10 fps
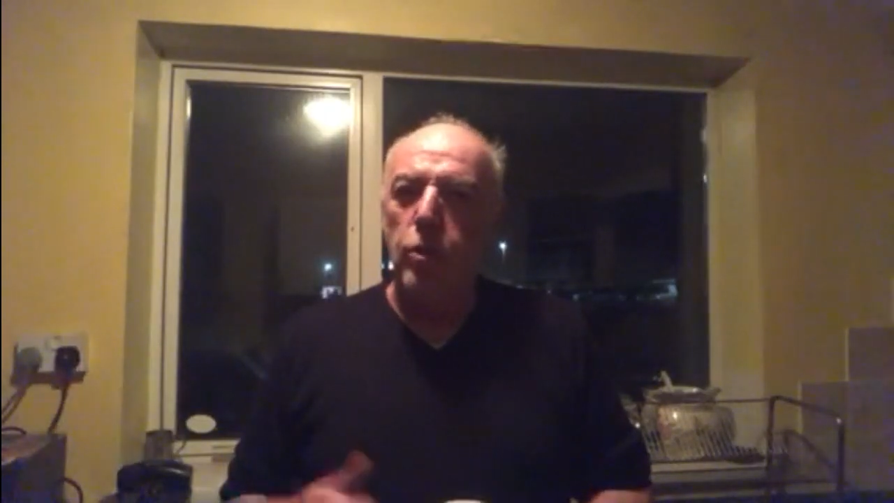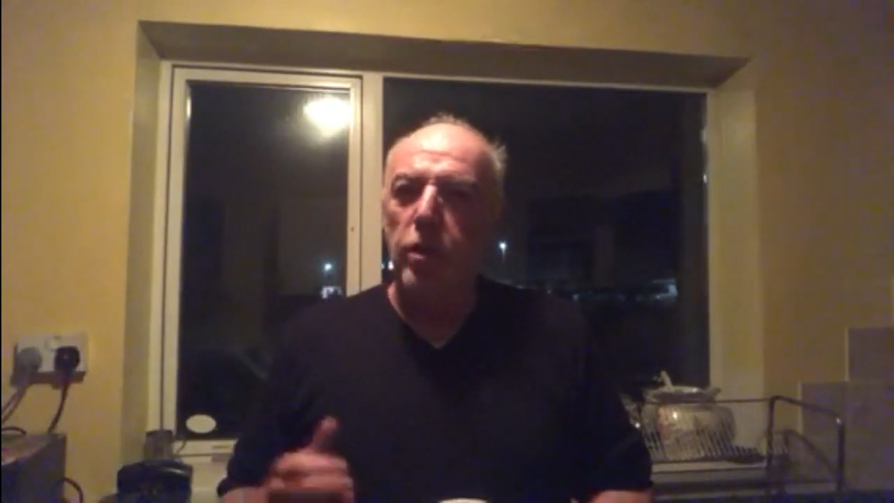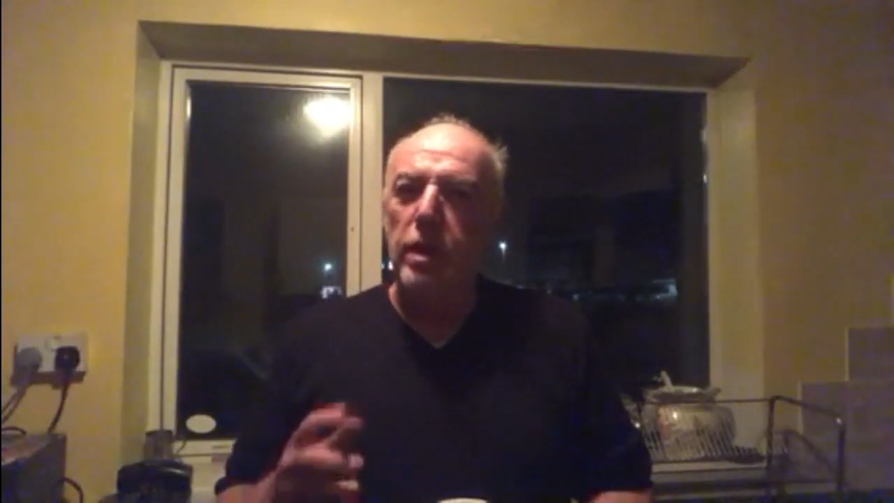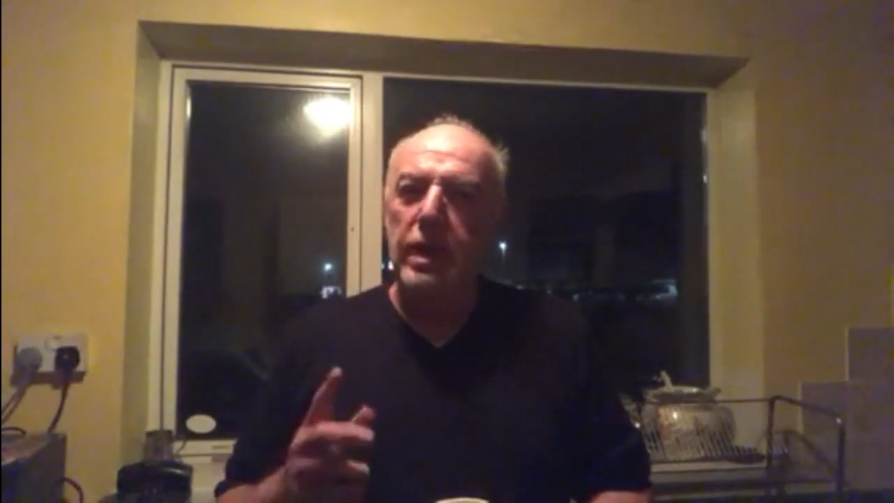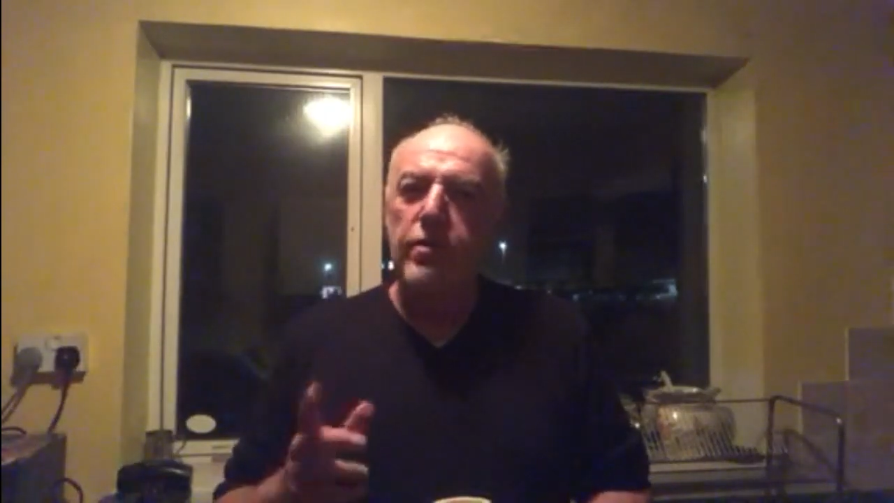We've
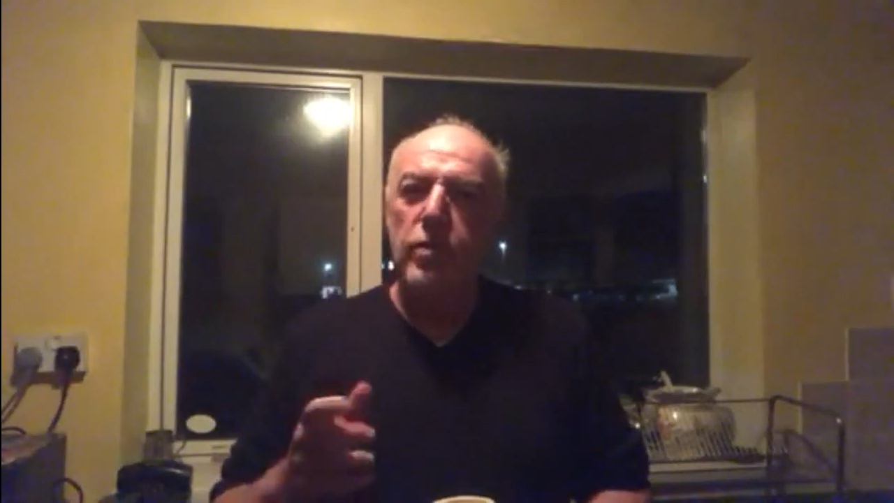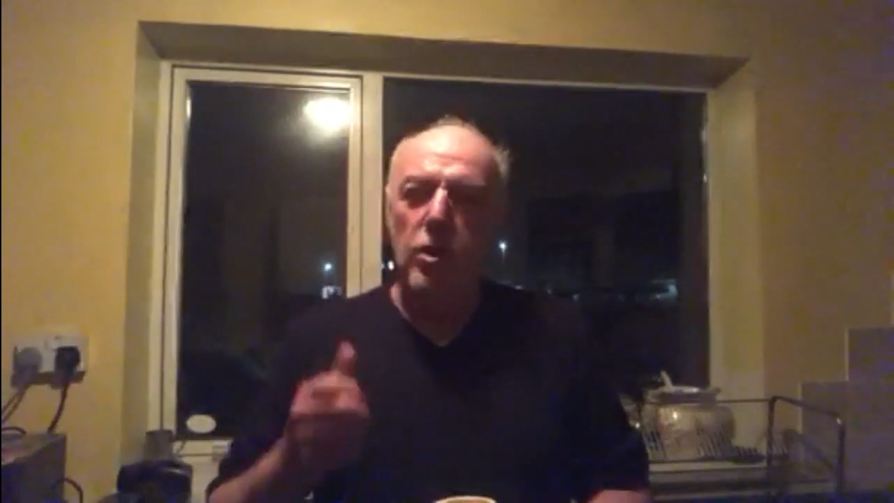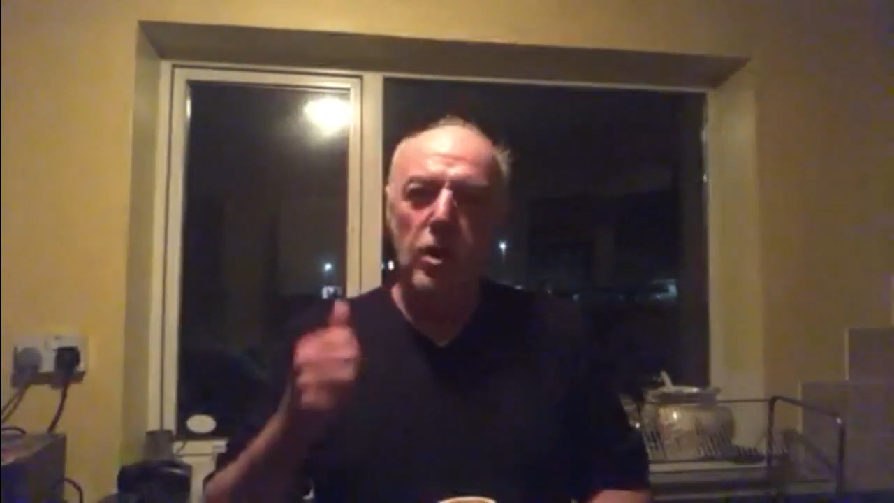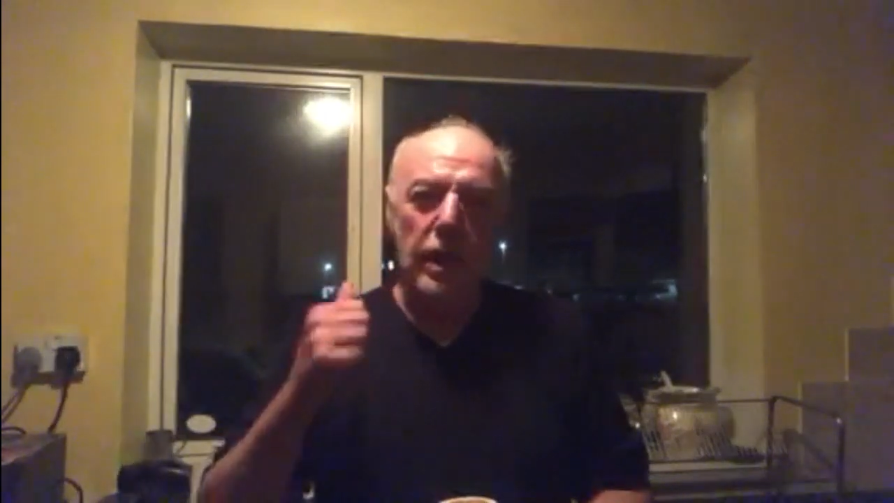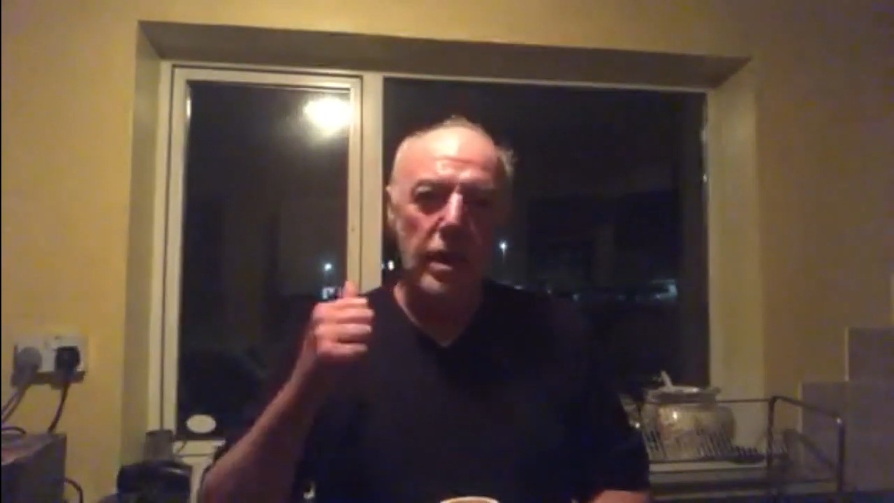got to leave
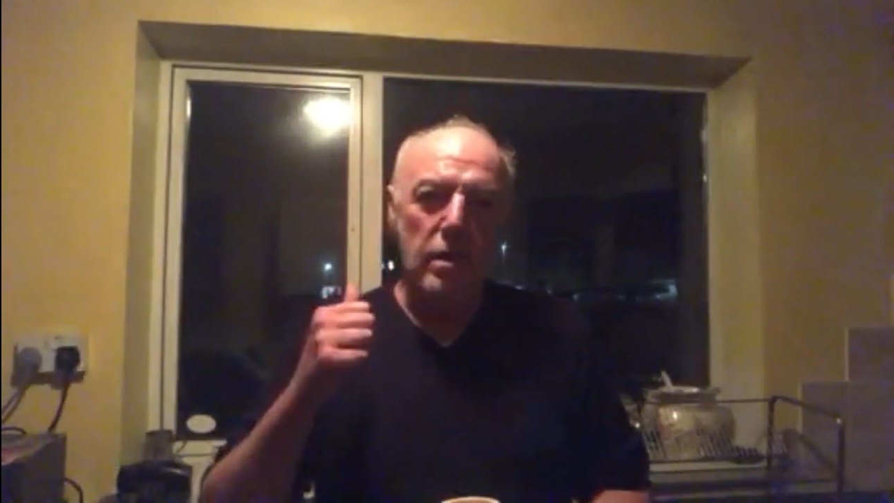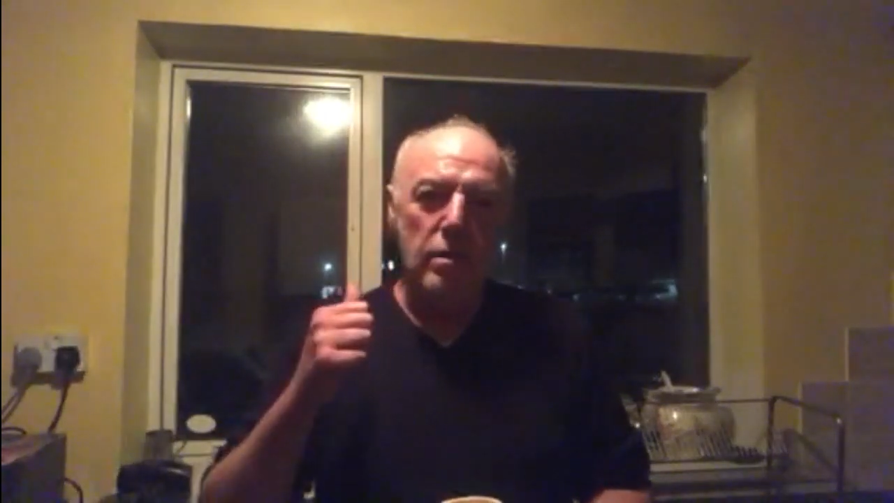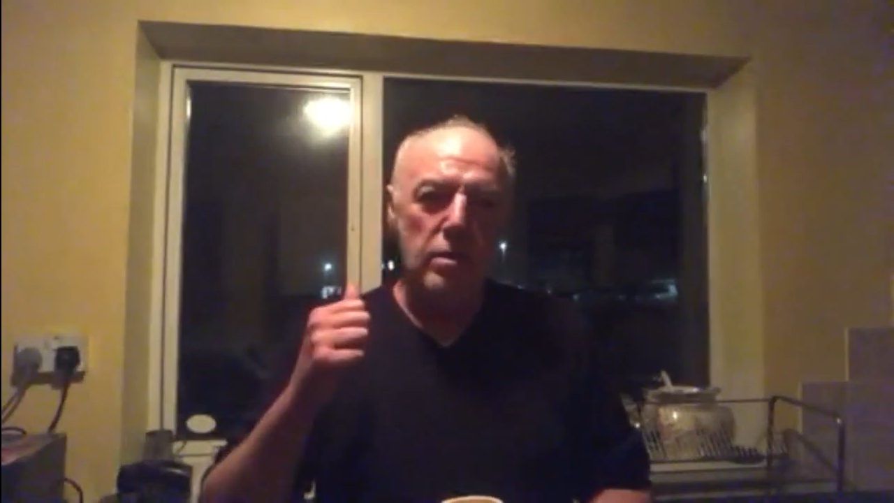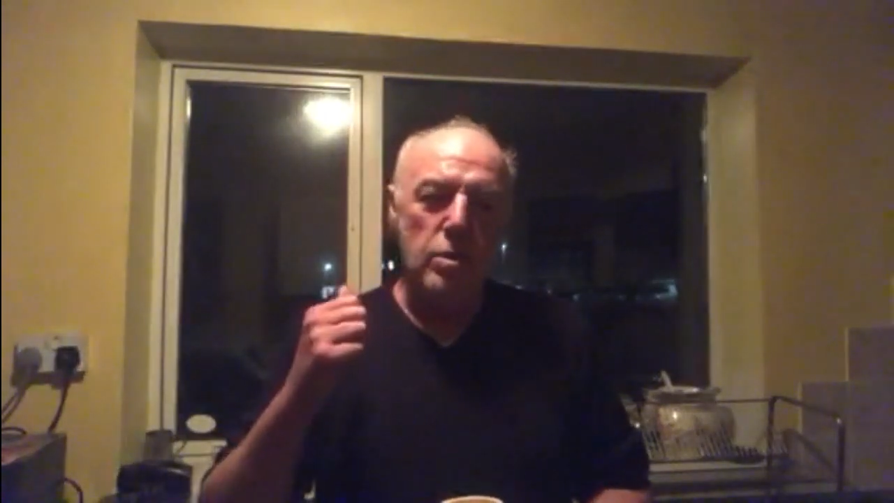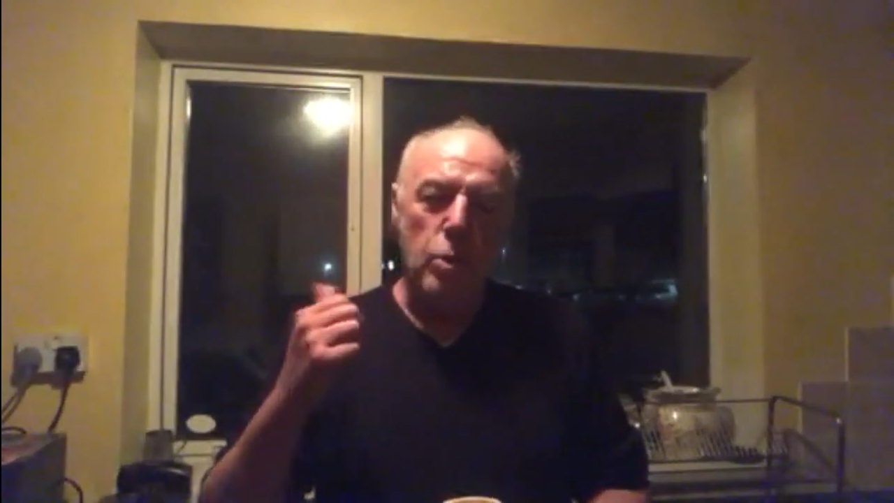early
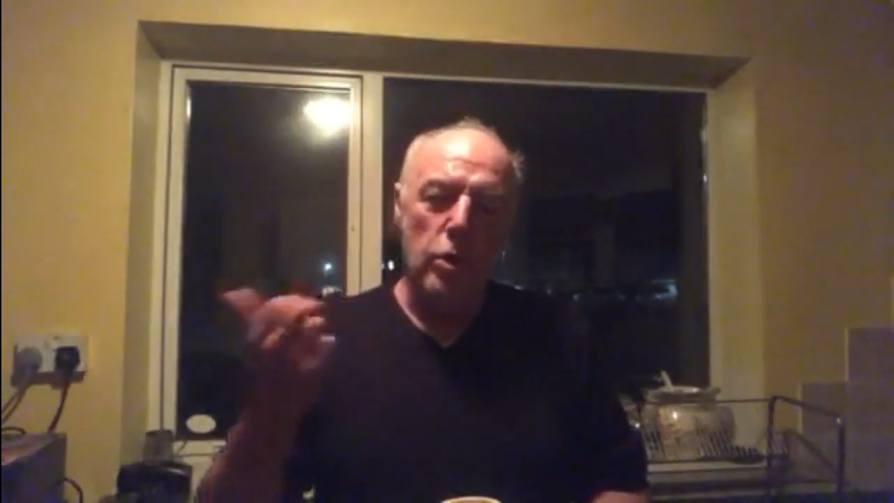because